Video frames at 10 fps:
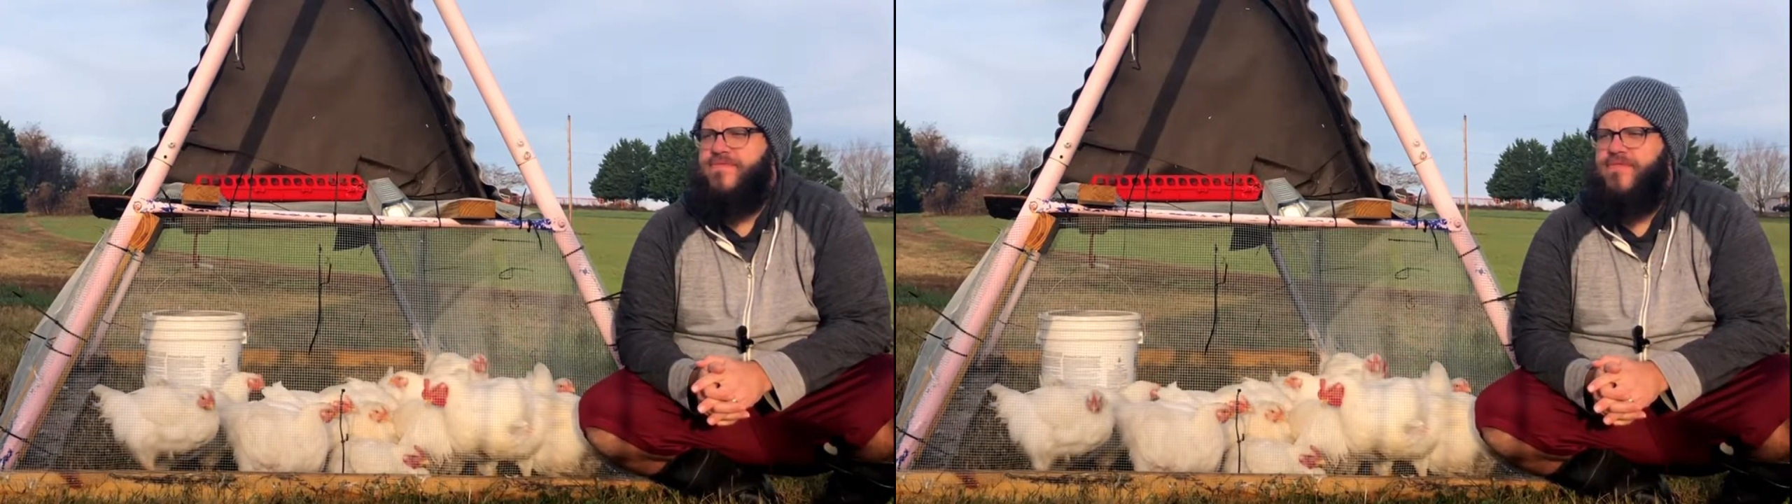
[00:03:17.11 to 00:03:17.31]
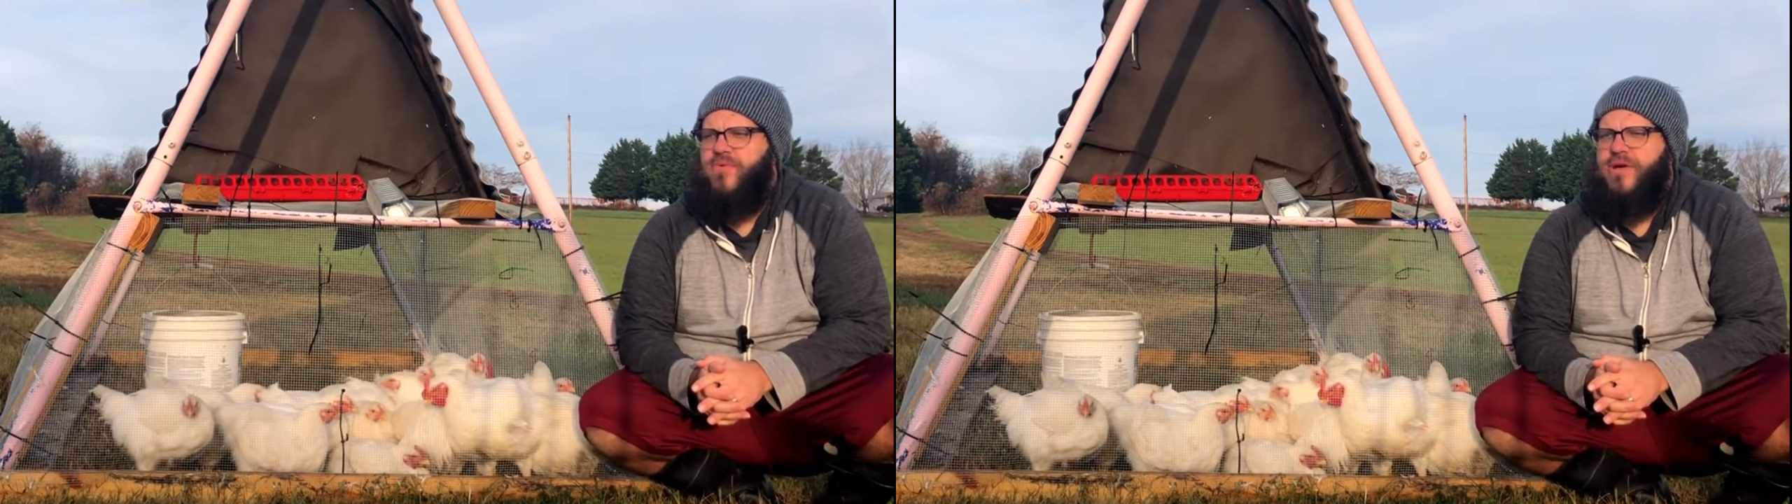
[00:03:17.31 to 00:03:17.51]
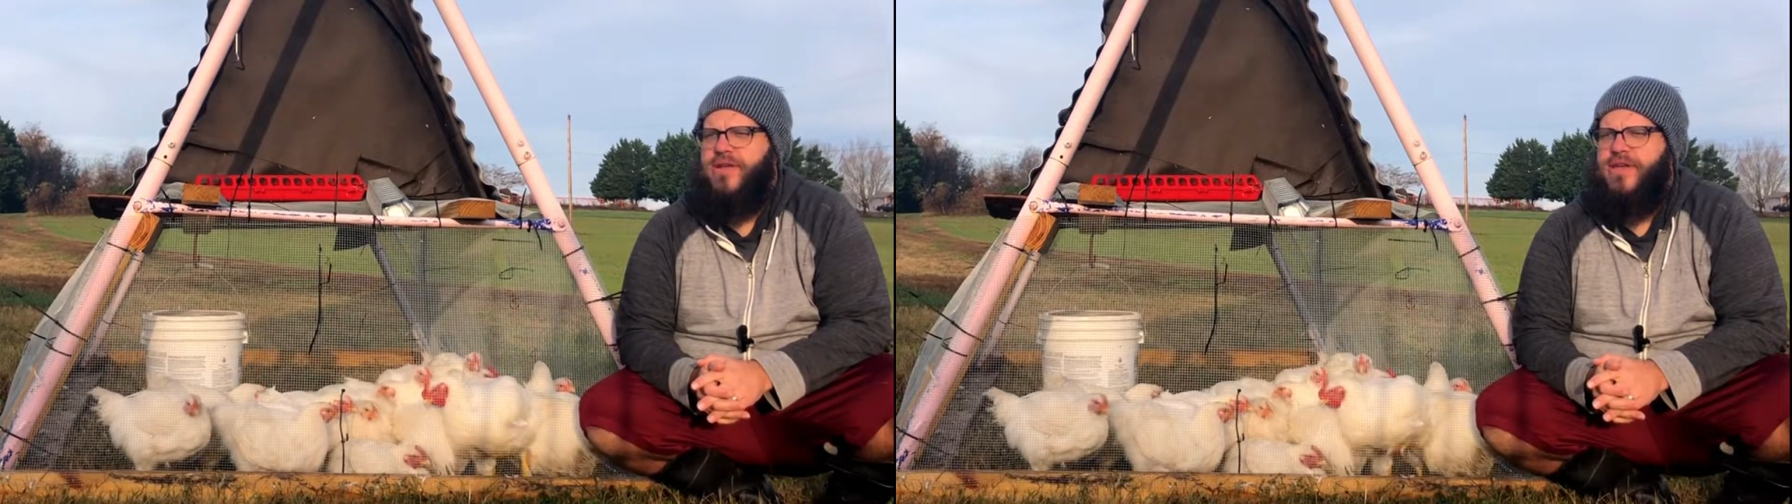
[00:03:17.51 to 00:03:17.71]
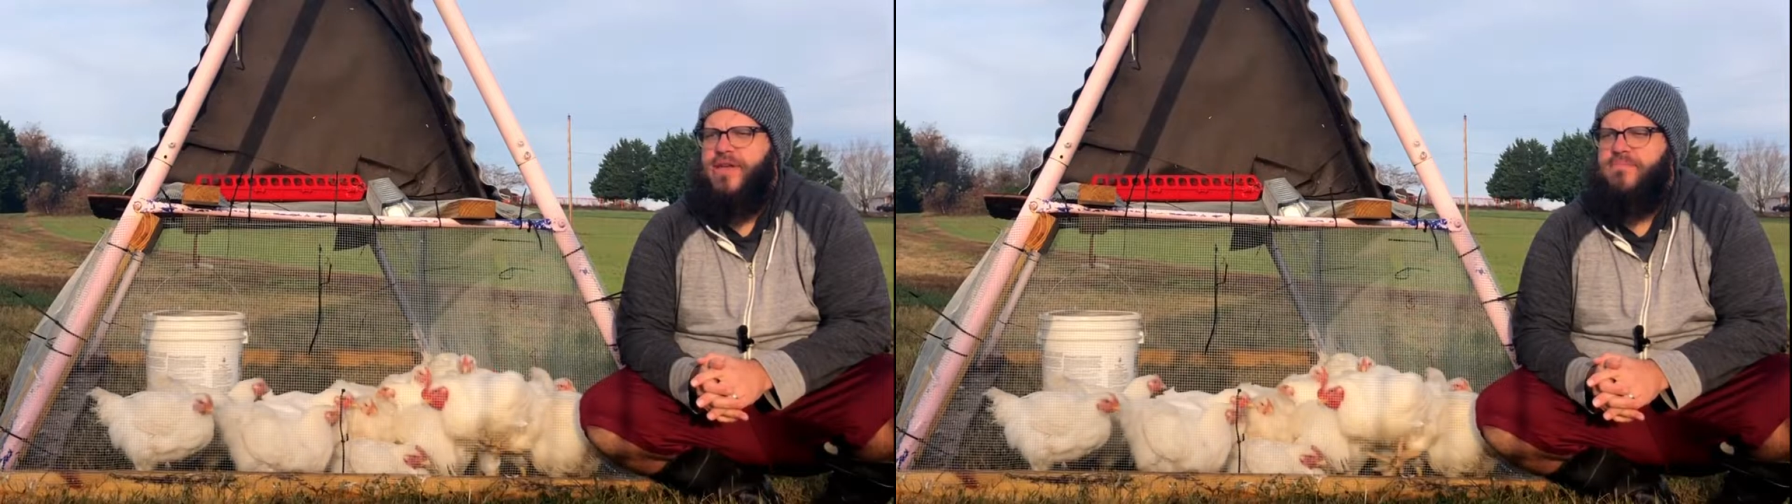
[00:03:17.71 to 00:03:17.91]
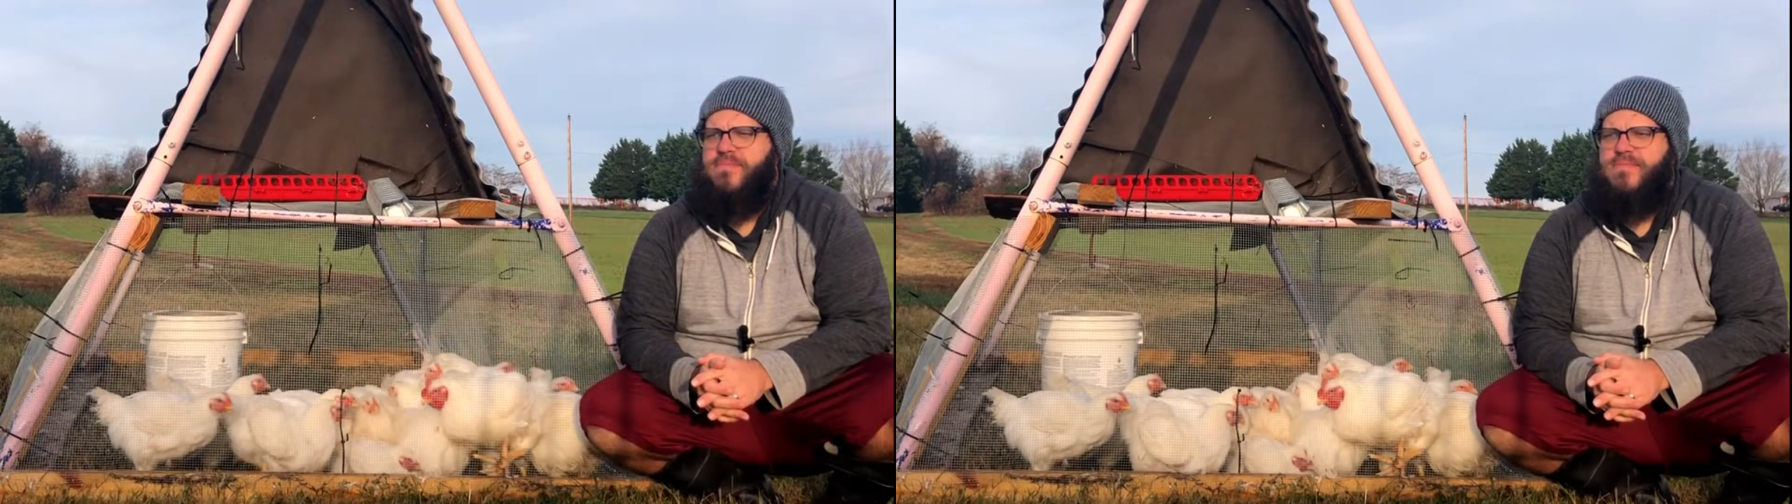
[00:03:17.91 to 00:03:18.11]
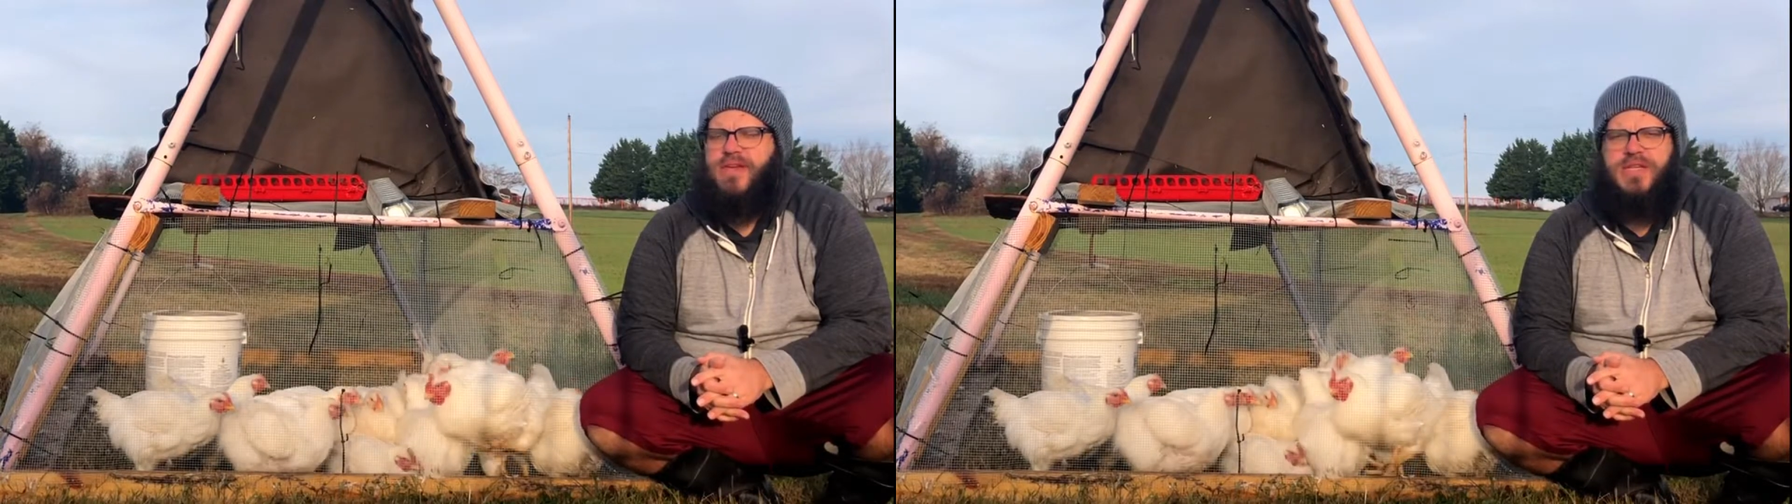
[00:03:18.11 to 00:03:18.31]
for one day in